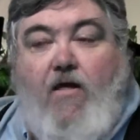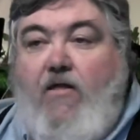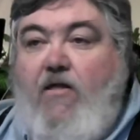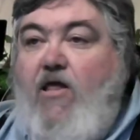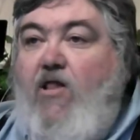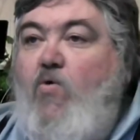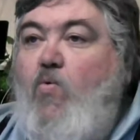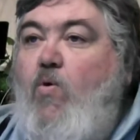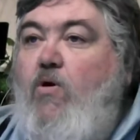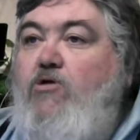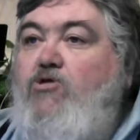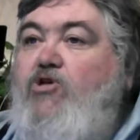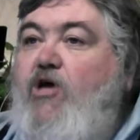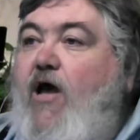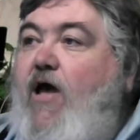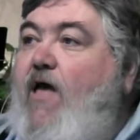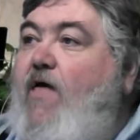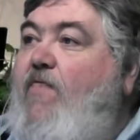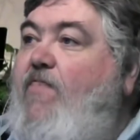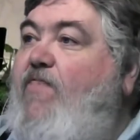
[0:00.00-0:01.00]
In other
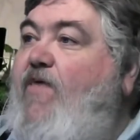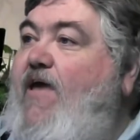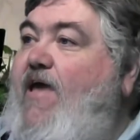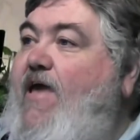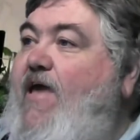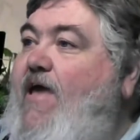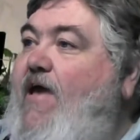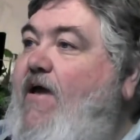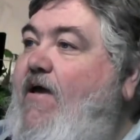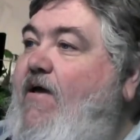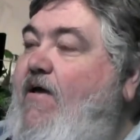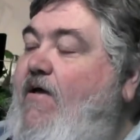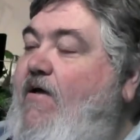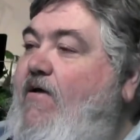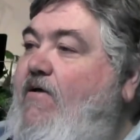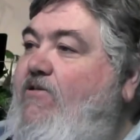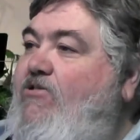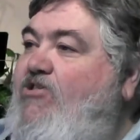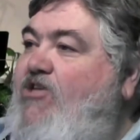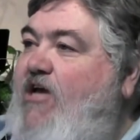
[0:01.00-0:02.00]
words, the
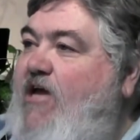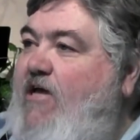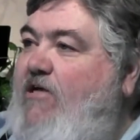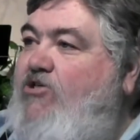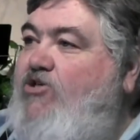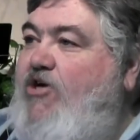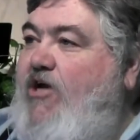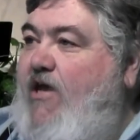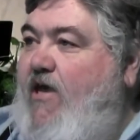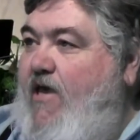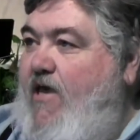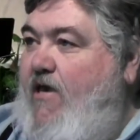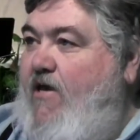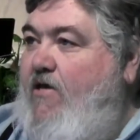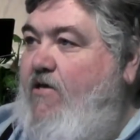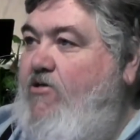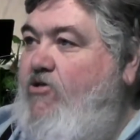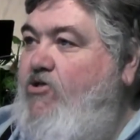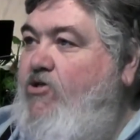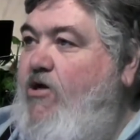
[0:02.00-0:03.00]
teaching
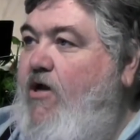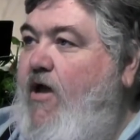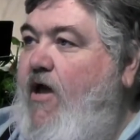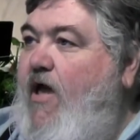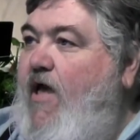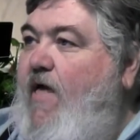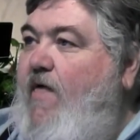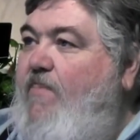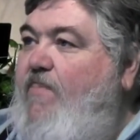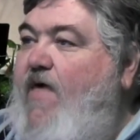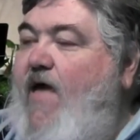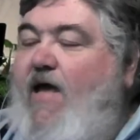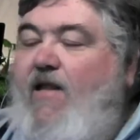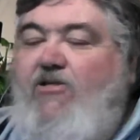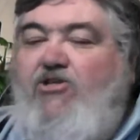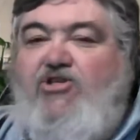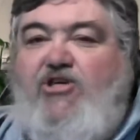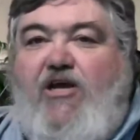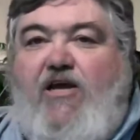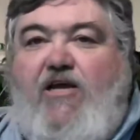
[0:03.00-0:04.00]
is
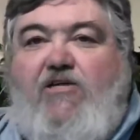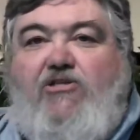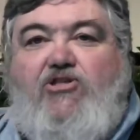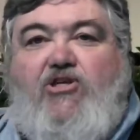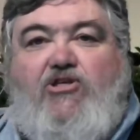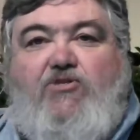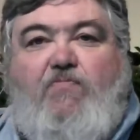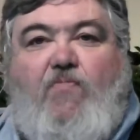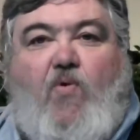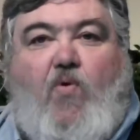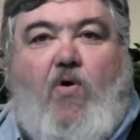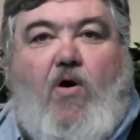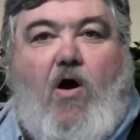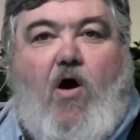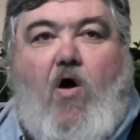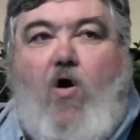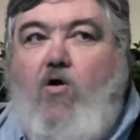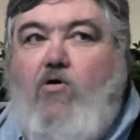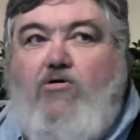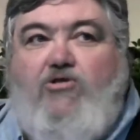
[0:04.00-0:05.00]
that Jesus bore
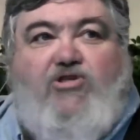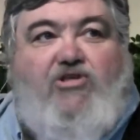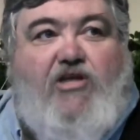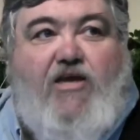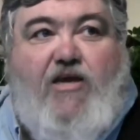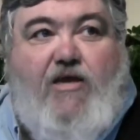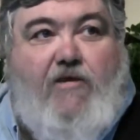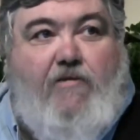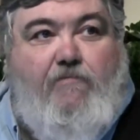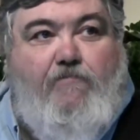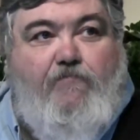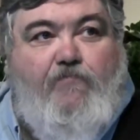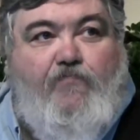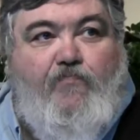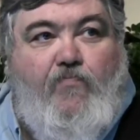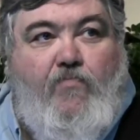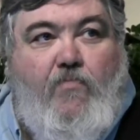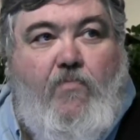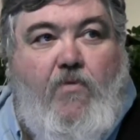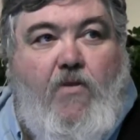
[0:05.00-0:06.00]
all sin,
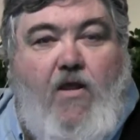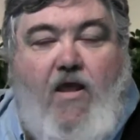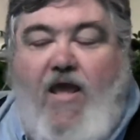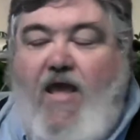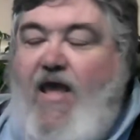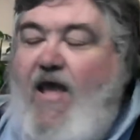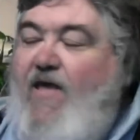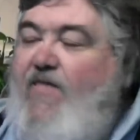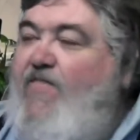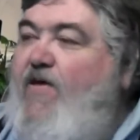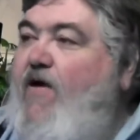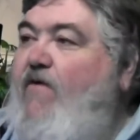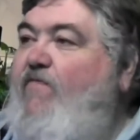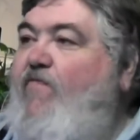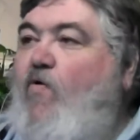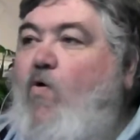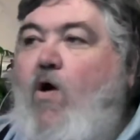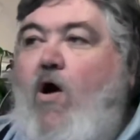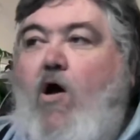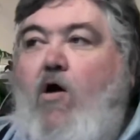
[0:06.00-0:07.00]

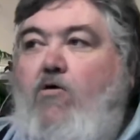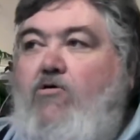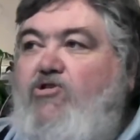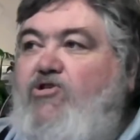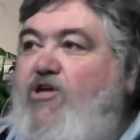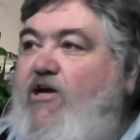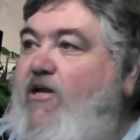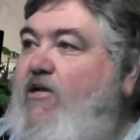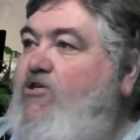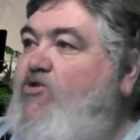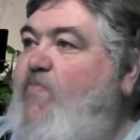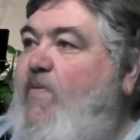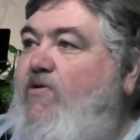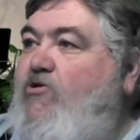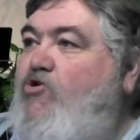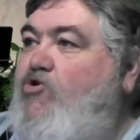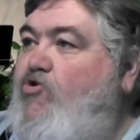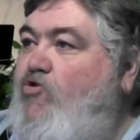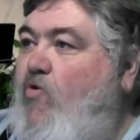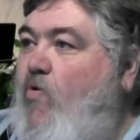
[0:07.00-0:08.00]
therefore all sin has
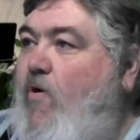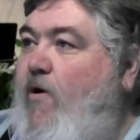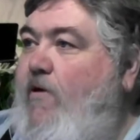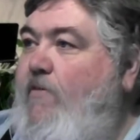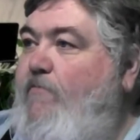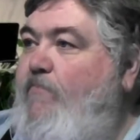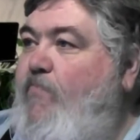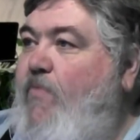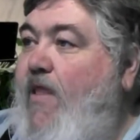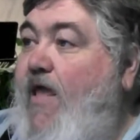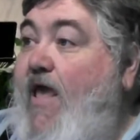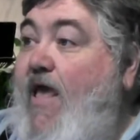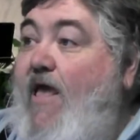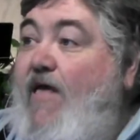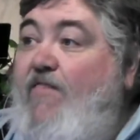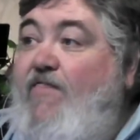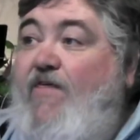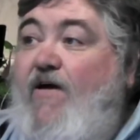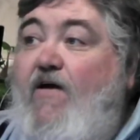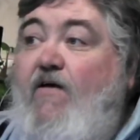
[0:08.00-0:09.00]
been destroyed,
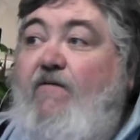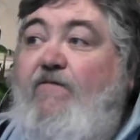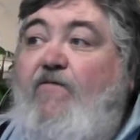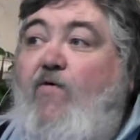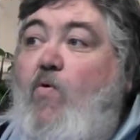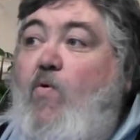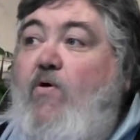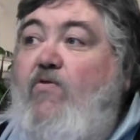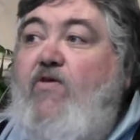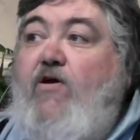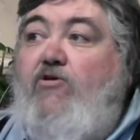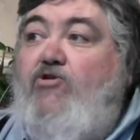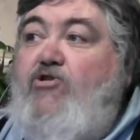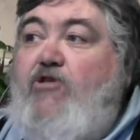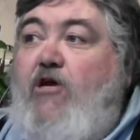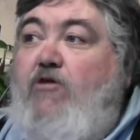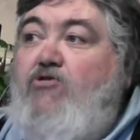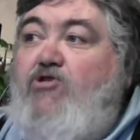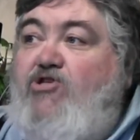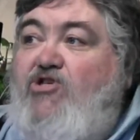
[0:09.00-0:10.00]
therefore
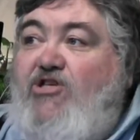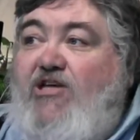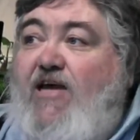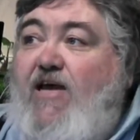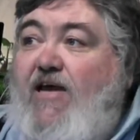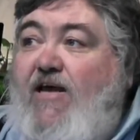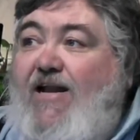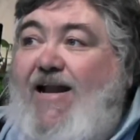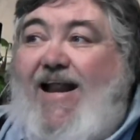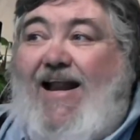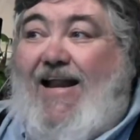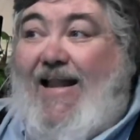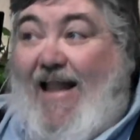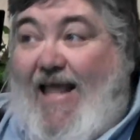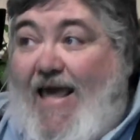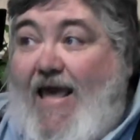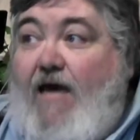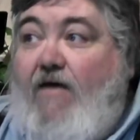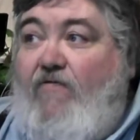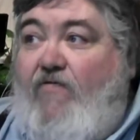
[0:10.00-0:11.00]
there's no sin
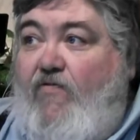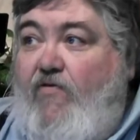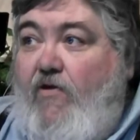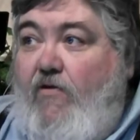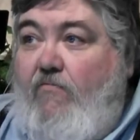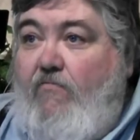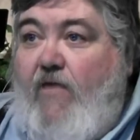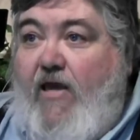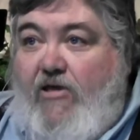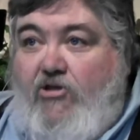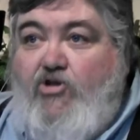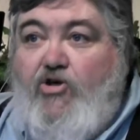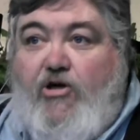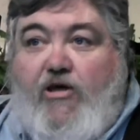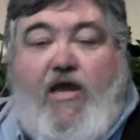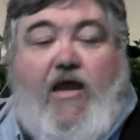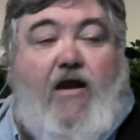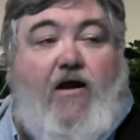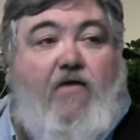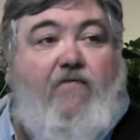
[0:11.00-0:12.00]
left. He
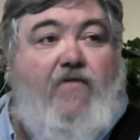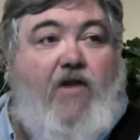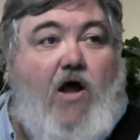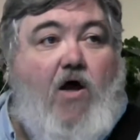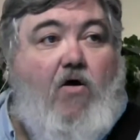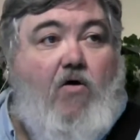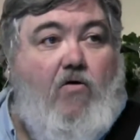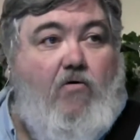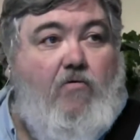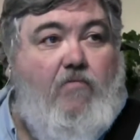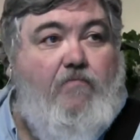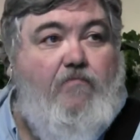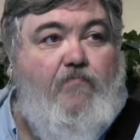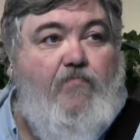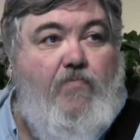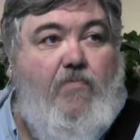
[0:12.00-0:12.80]
took care of it all.